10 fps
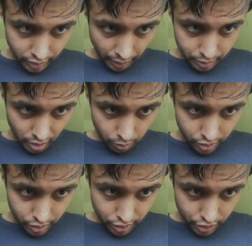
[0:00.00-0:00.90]
game state, which
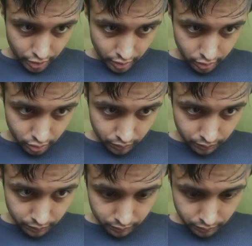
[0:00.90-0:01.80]
is just gs.
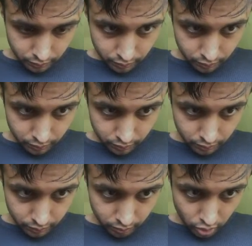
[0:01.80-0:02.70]

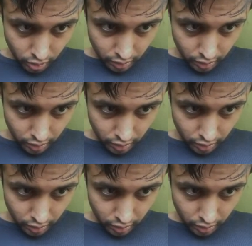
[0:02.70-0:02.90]
Just